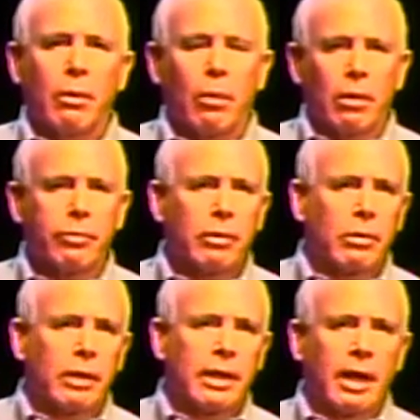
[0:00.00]

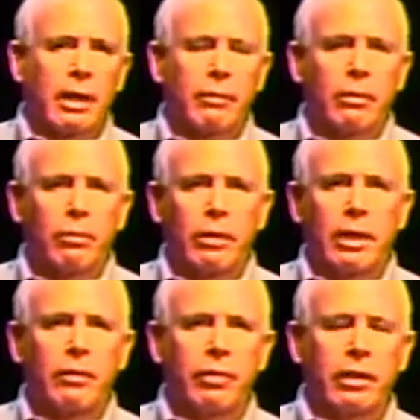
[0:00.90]
Also, again,
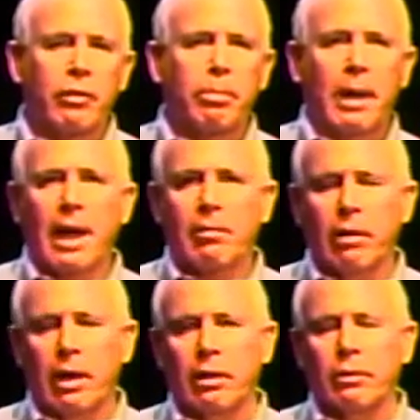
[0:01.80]
Reese in his
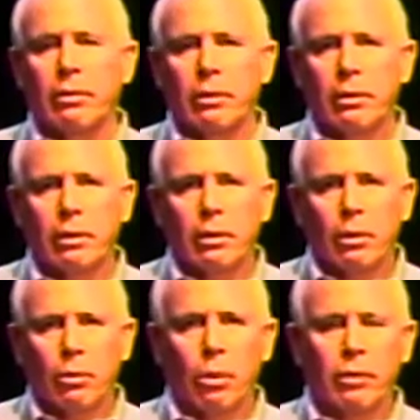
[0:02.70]
background
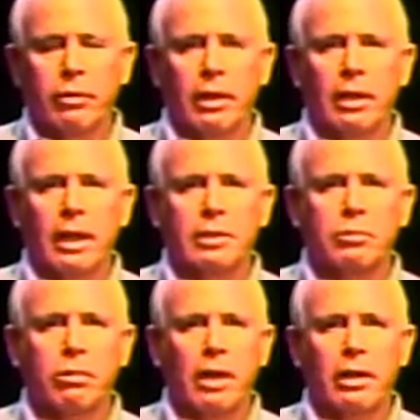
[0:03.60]
was an
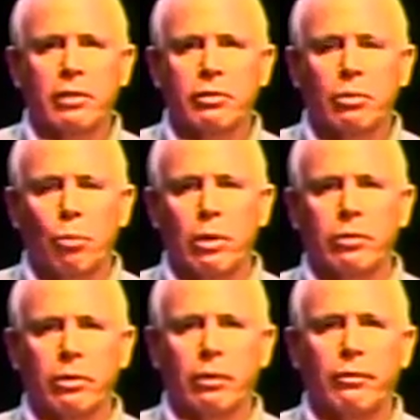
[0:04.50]
electronics
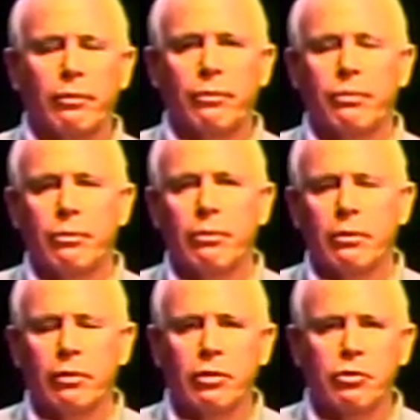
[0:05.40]
wizard
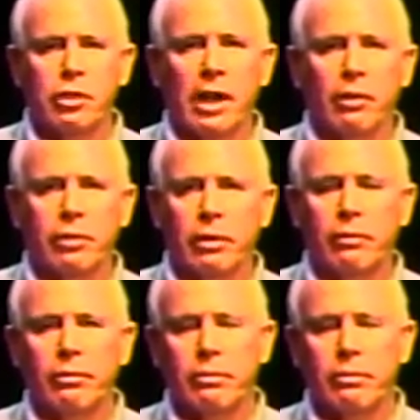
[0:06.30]
since childhood.